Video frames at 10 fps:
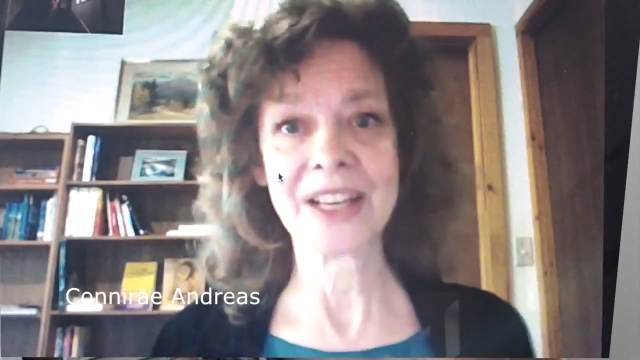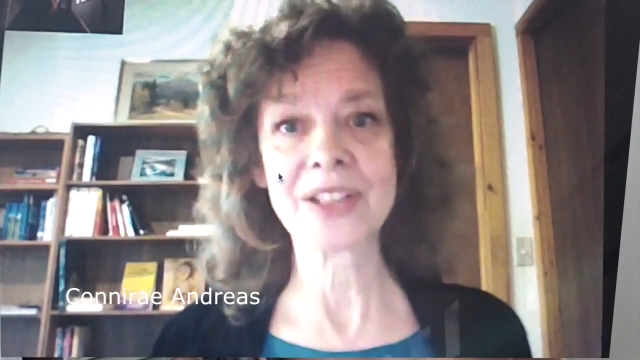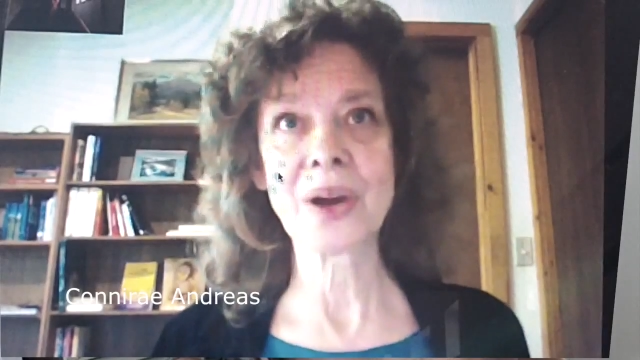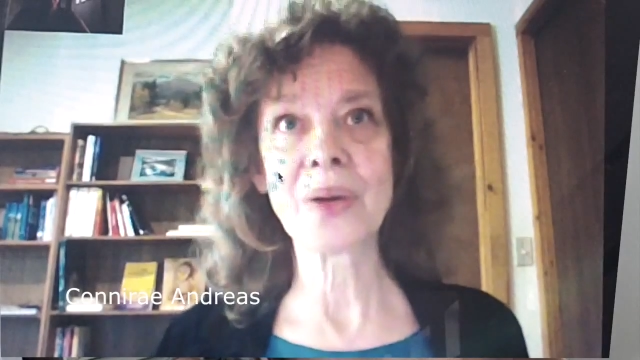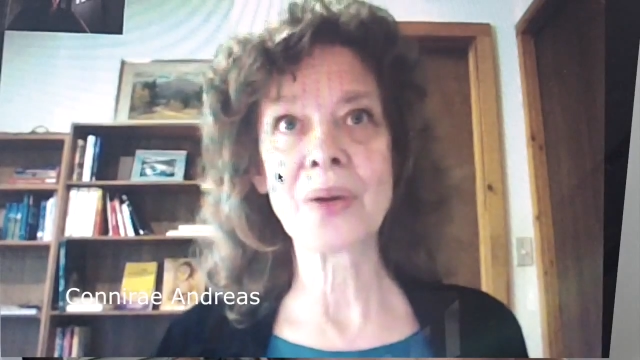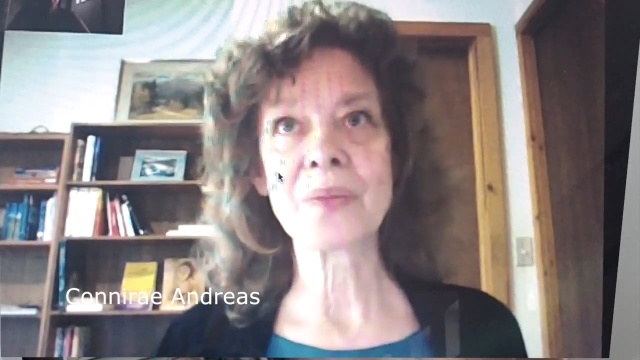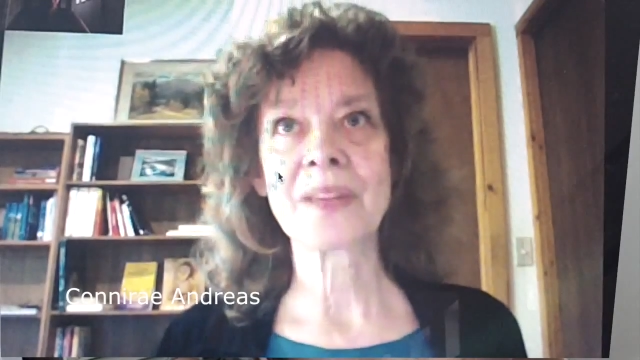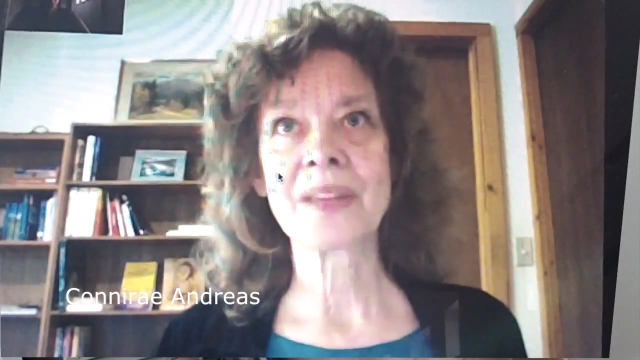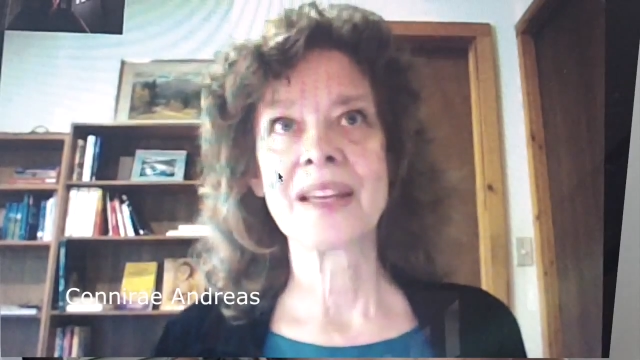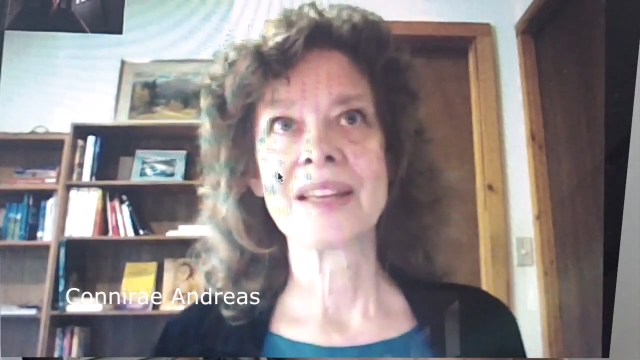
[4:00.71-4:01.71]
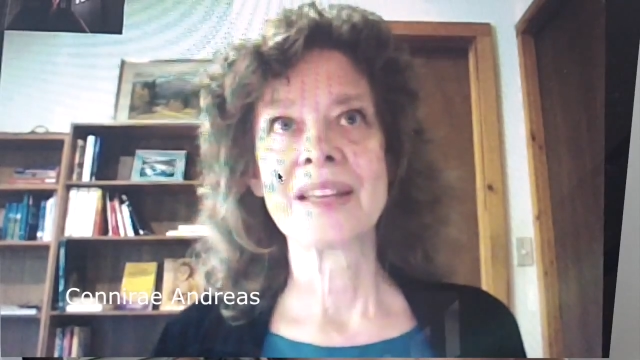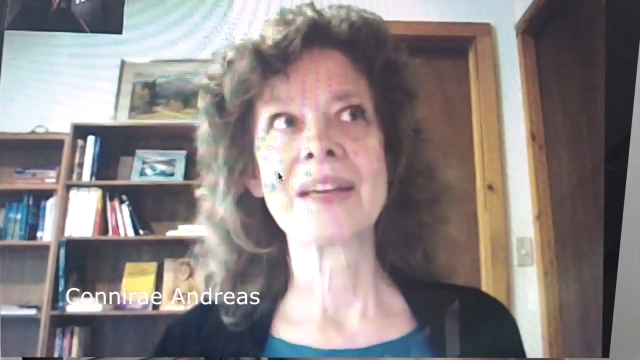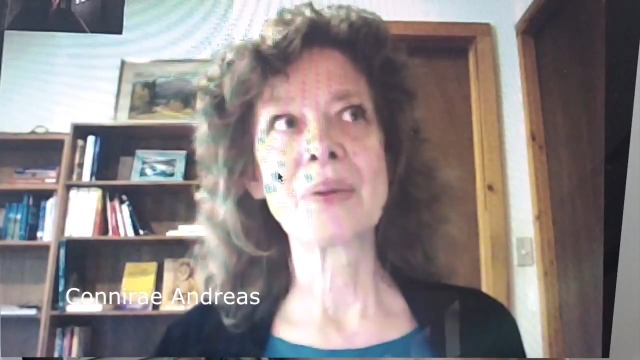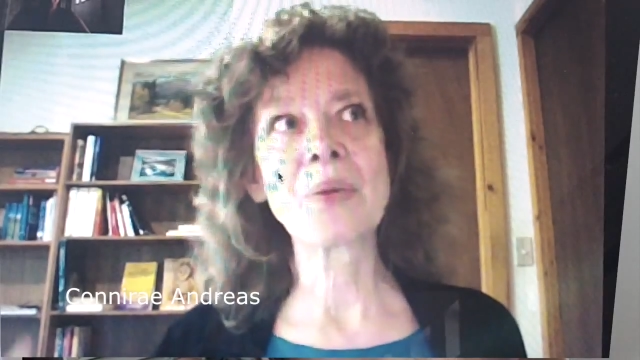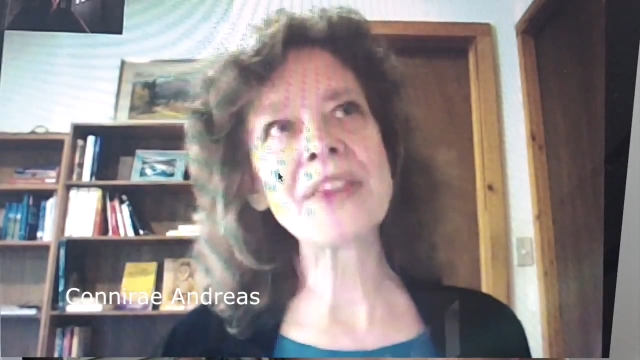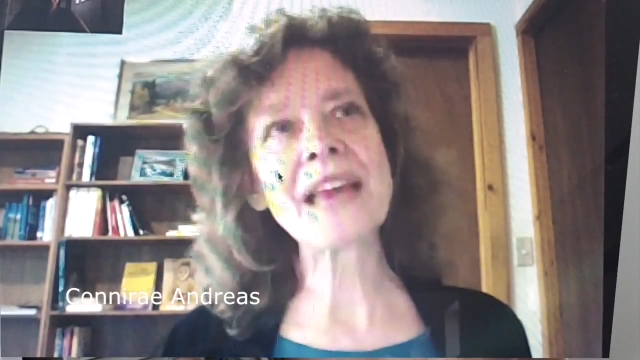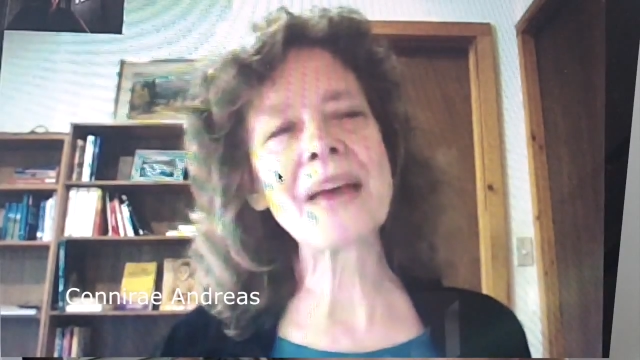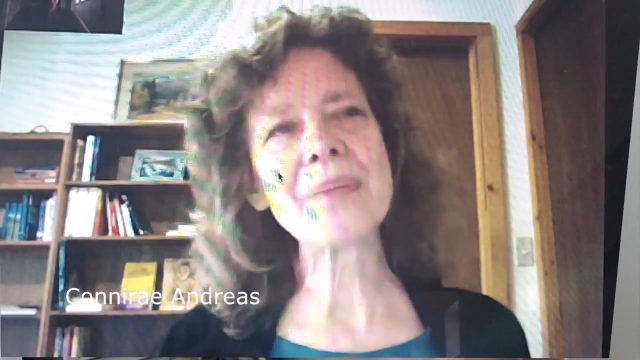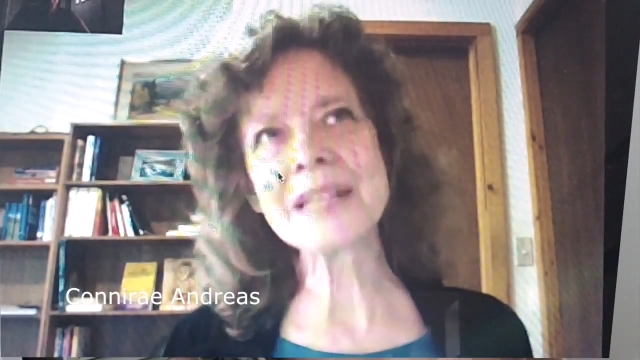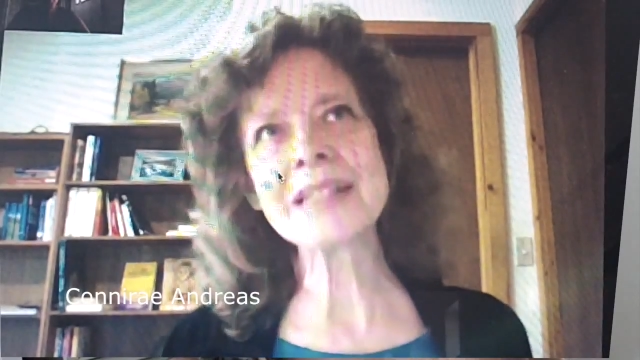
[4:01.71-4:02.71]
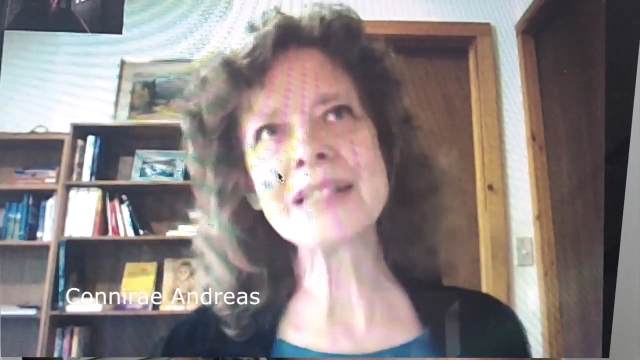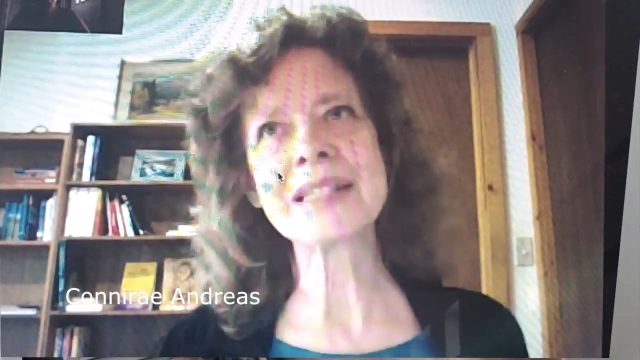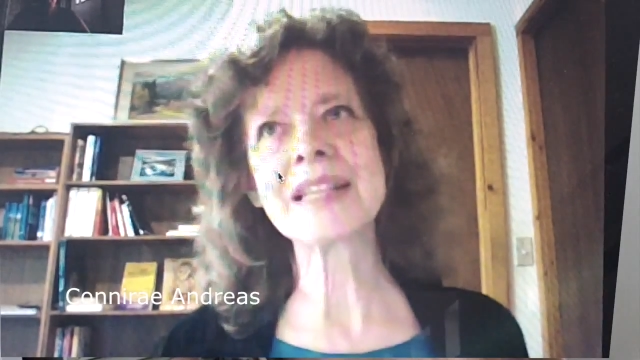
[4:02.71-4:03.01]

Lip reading: So what that means is